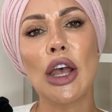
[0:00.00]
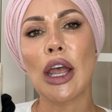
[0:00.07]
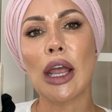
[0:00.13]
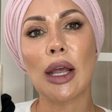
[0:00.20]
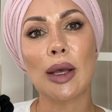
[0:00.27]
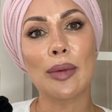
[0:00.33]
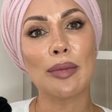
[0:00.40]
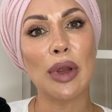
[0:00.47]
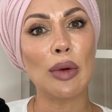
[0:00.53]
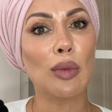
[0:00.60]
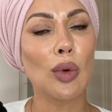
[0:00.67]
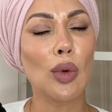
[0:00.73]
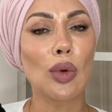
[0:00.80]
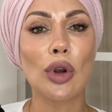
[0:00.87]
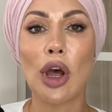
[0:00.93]
it can be
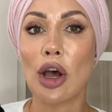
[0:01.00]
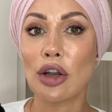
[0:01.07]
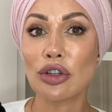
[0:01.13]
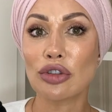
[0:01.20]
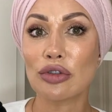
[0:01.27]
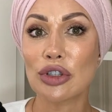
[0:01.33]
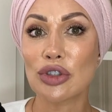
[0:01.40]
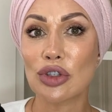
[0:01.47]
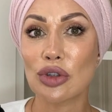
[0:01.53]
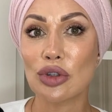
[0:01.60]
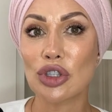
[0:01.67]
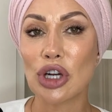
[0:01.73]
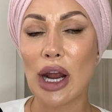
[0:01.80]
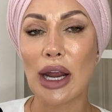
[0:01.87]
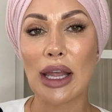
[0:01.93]
worn under a
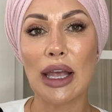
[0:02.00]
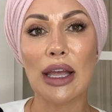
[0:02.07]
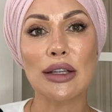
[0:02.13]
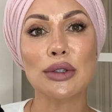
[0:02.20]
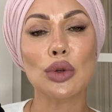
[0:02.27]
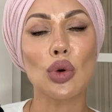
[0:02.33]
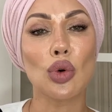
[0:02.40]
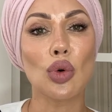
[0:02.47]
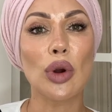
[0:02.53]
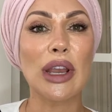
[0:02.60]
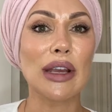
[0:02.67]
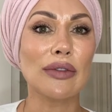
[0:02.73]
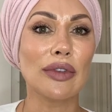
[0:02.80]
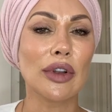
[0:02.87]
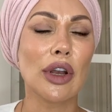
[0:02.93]
suit jacket or
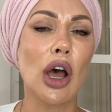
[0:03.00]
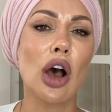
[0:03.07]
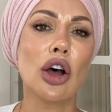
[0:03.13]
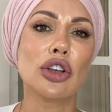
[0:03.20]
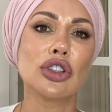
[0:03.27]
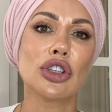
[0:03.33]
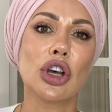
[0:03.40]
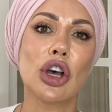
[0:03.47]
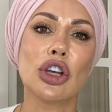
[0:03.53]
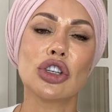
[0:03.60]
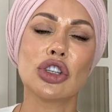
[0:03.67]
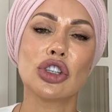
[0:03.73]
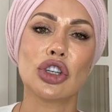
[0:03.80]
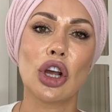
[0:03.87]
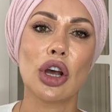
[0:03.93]
even under a
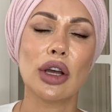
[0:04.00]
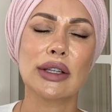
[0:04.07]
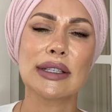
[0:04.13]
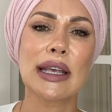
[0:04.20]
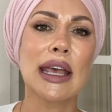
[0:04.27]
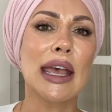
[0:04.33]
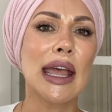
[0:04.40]
shirt.